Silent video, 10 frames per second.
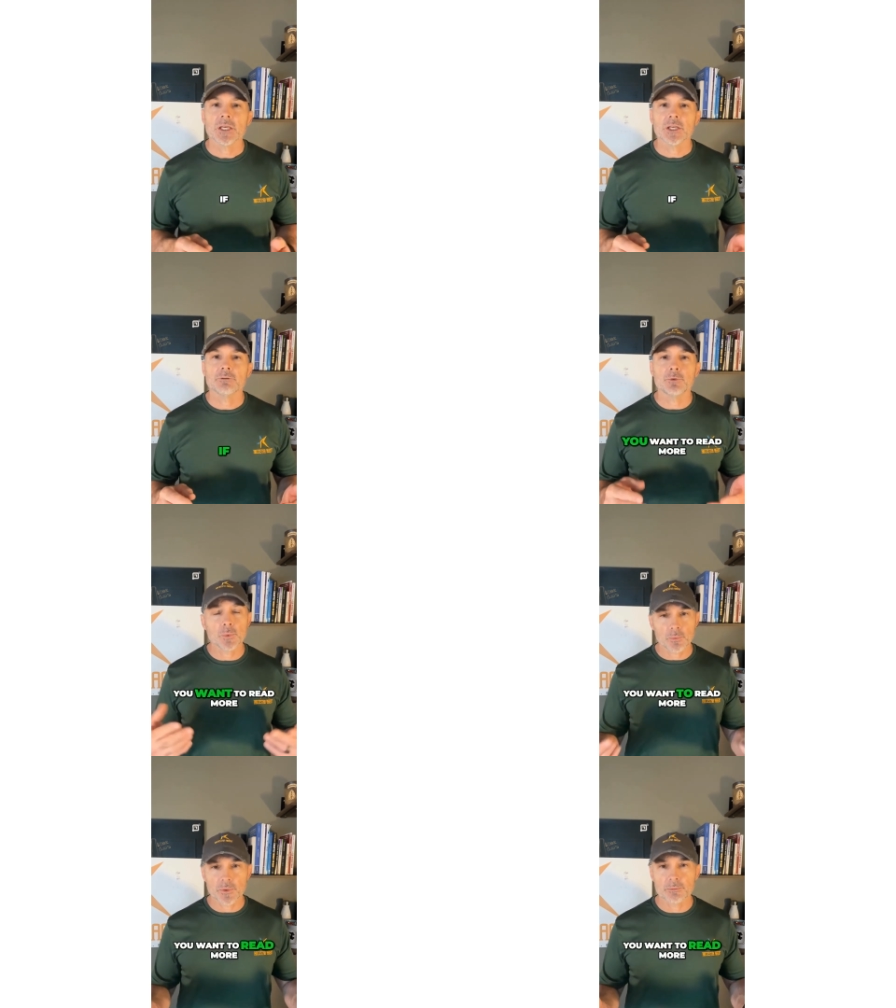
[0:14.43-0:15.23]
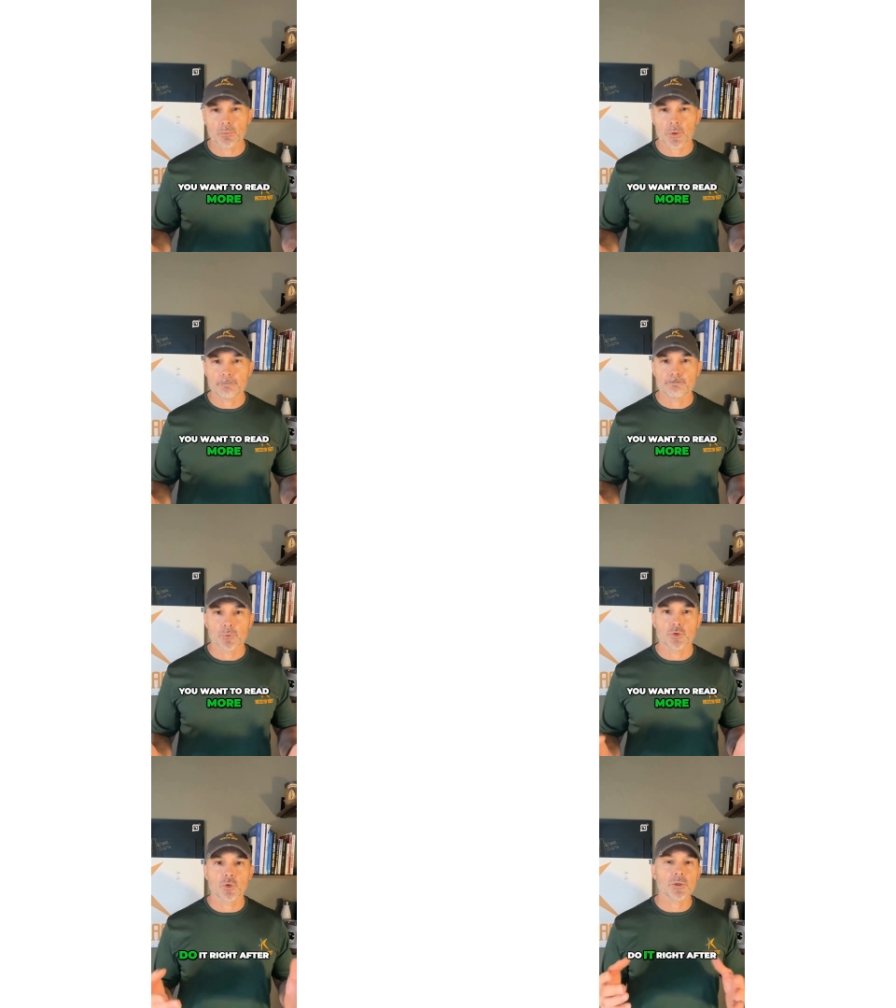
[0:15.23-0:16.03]
if you want to read more,
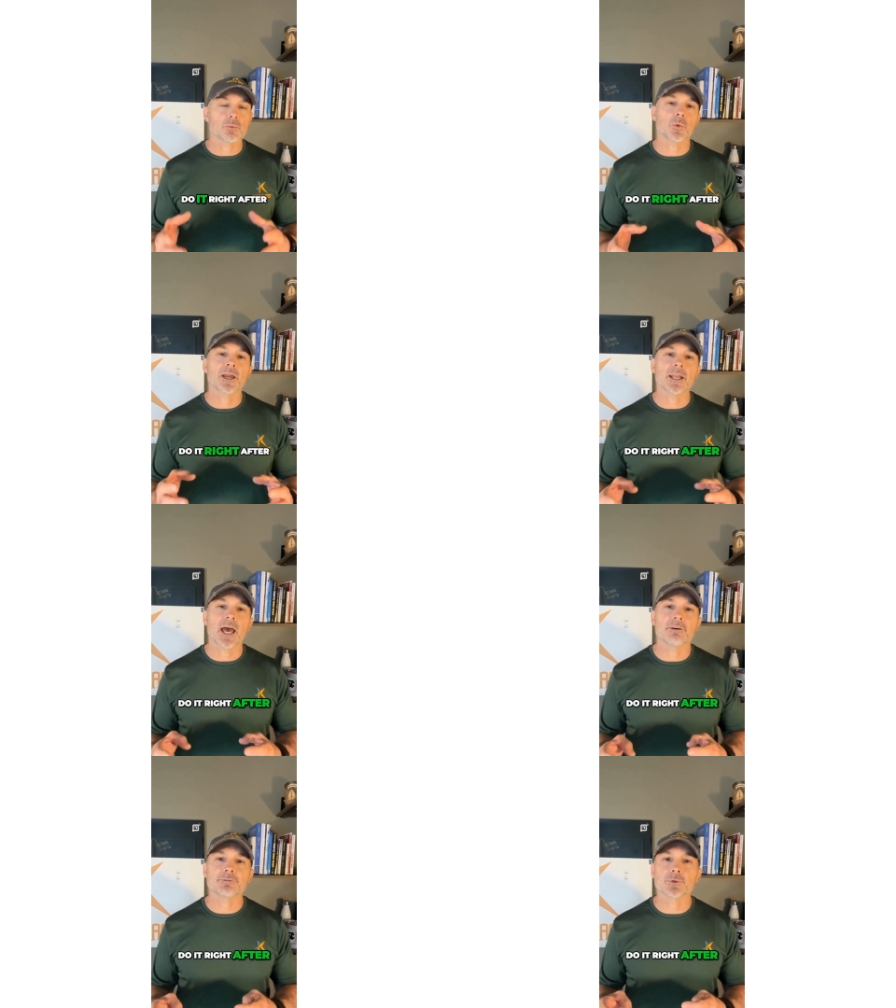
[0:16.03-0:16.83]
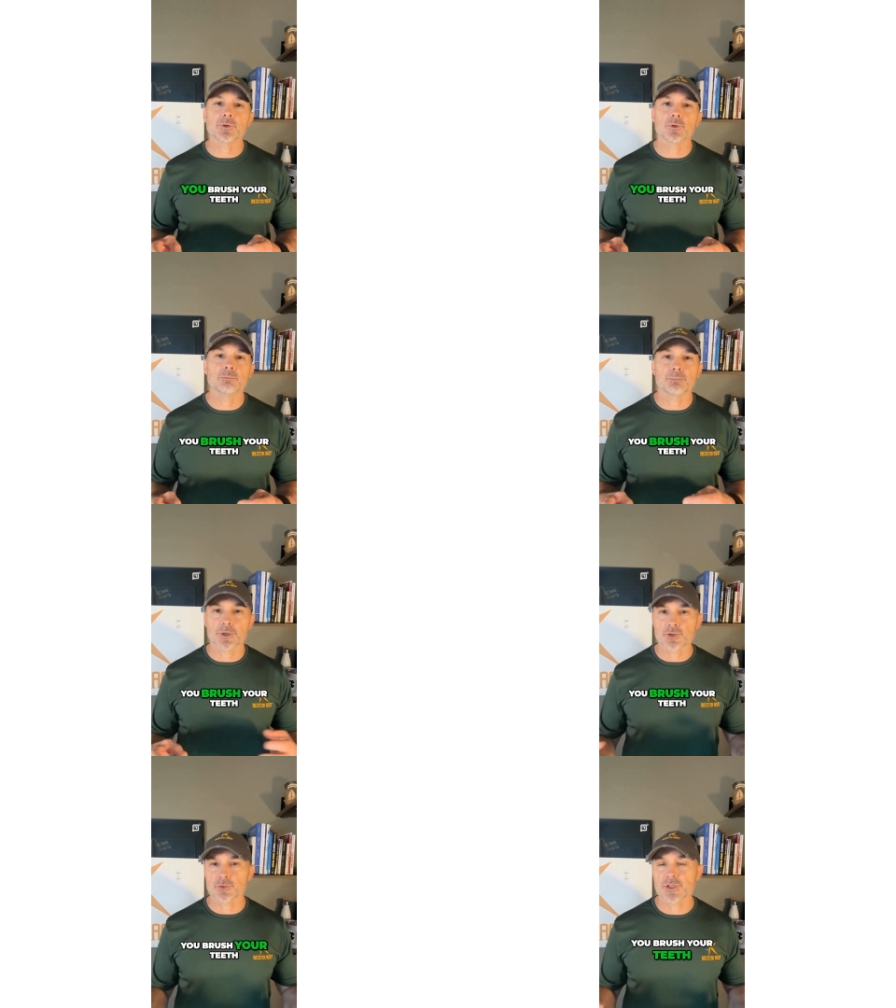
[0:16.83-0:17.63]
do it right after you
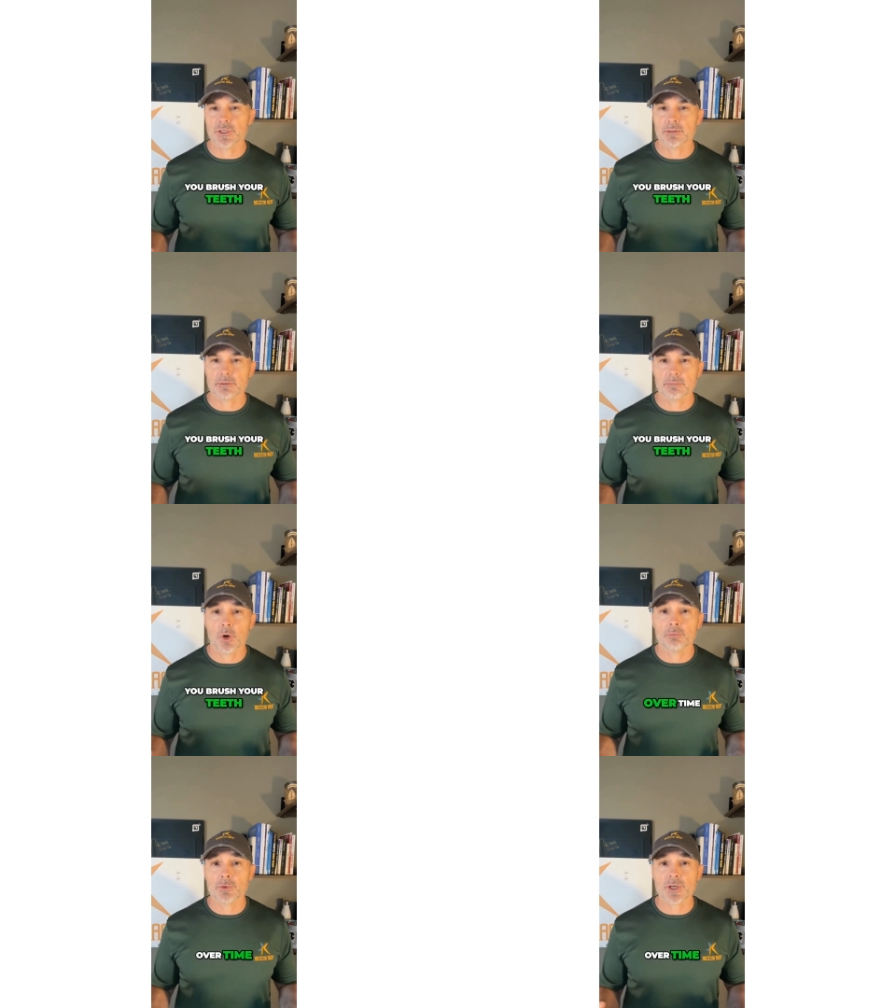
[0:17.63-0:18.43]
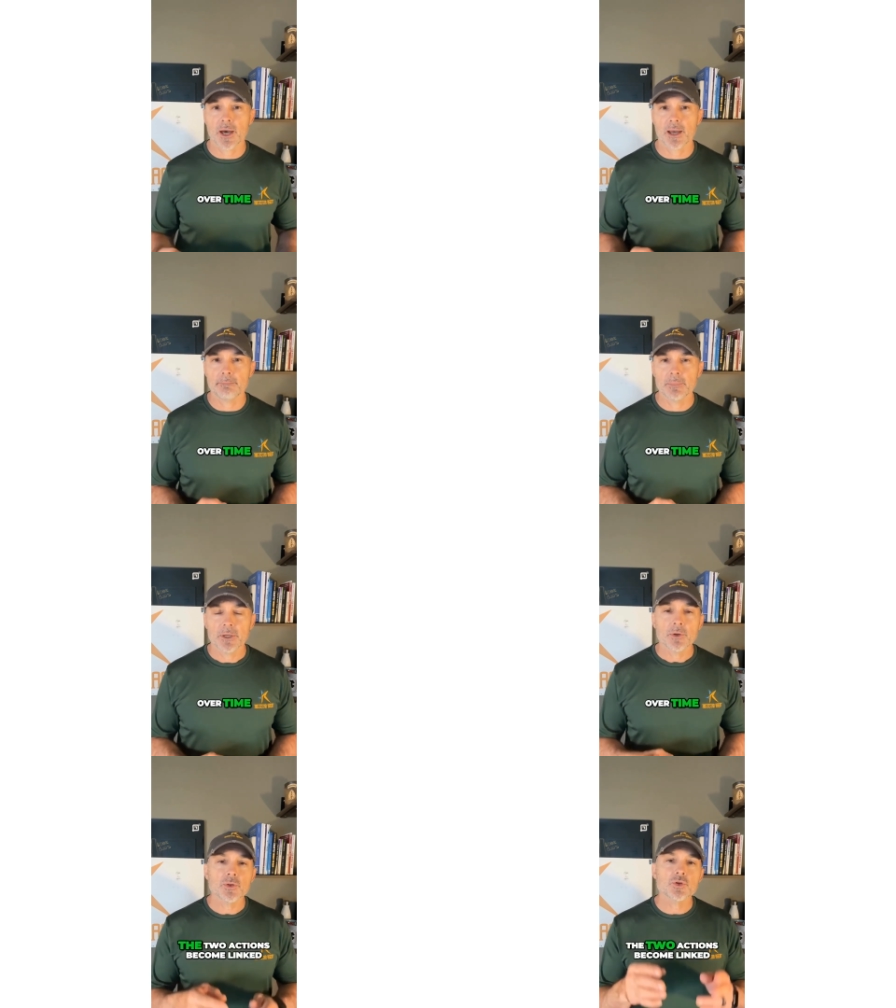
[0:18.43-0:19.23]
brush your teeth. Over time,
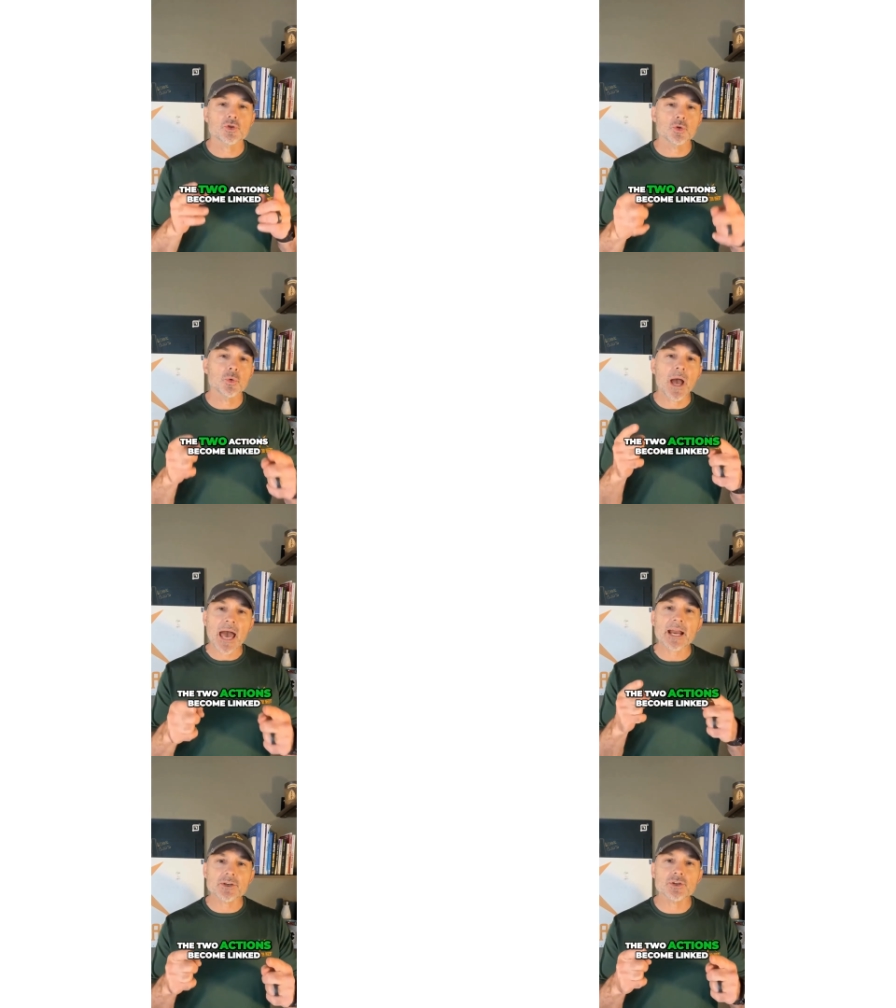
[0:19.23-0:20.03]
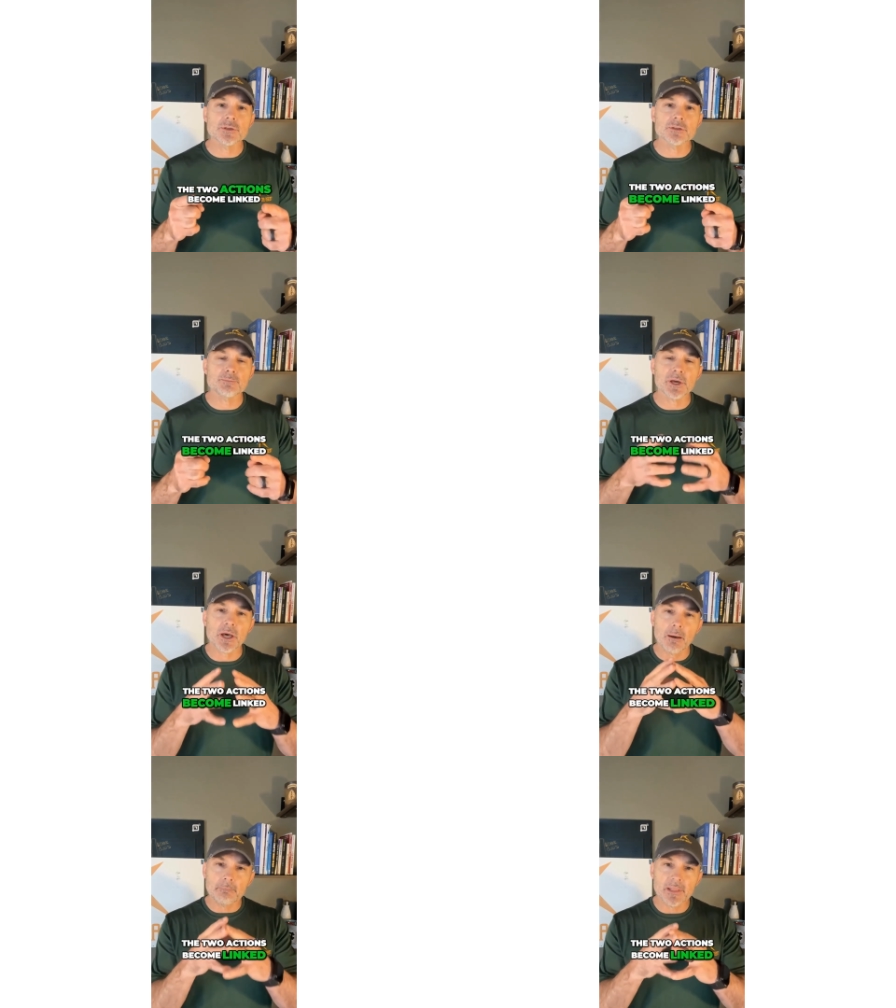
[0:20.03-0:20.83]
the two actions
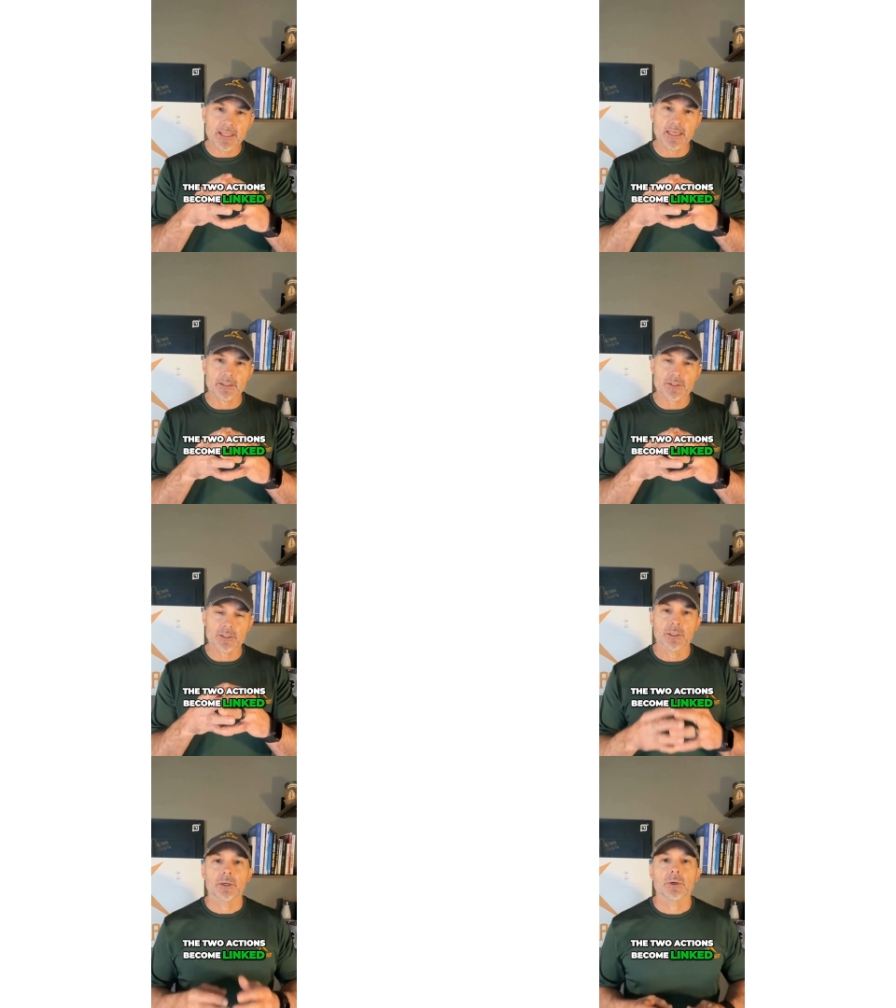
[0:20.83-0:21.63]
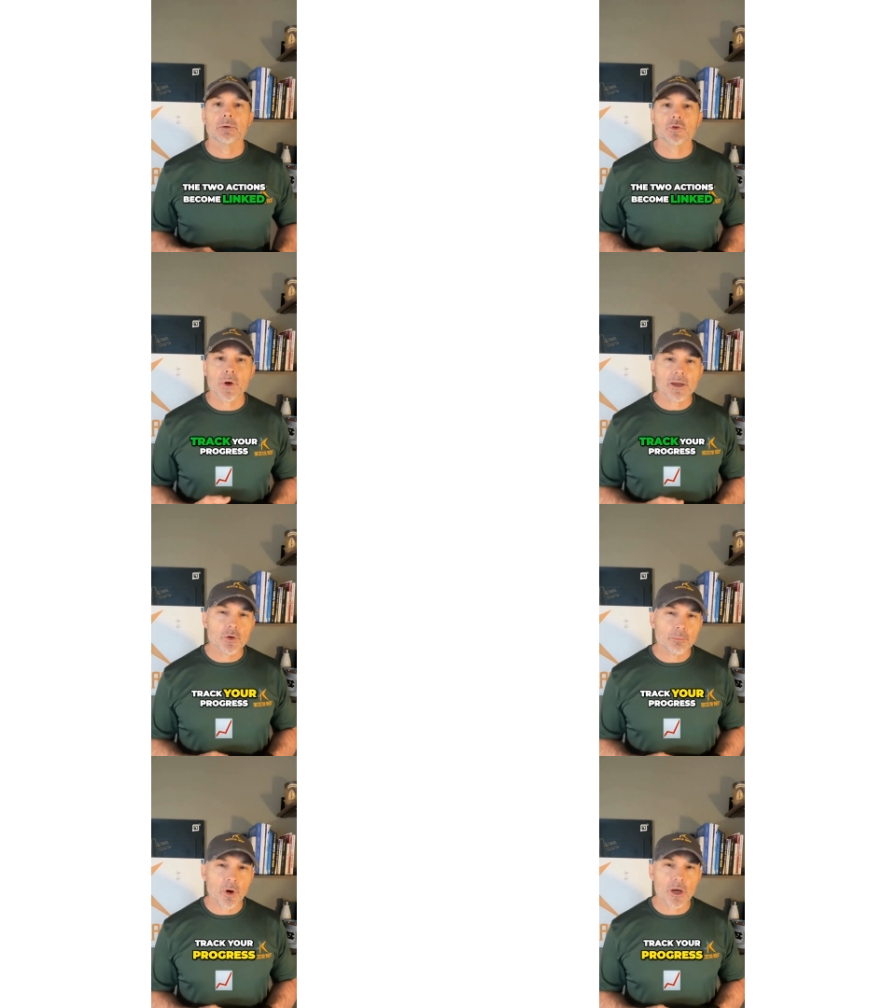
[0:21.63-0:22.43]
become linked. Track
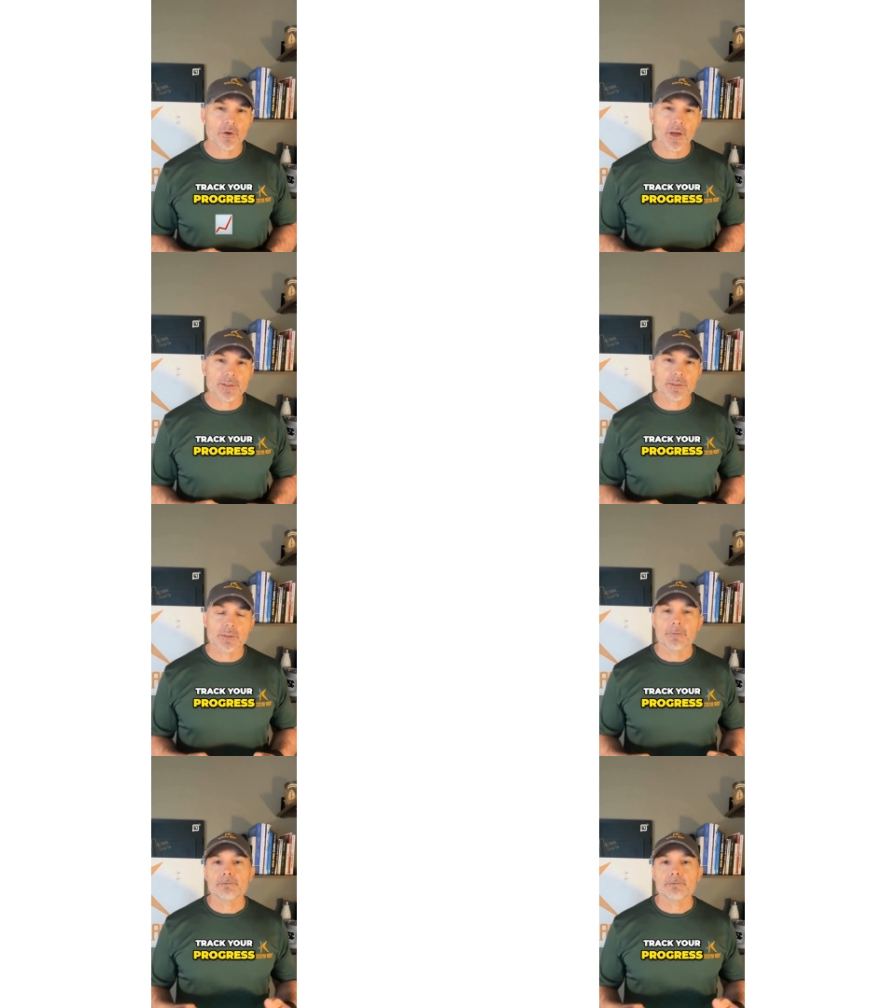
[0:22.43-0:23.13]
your progress.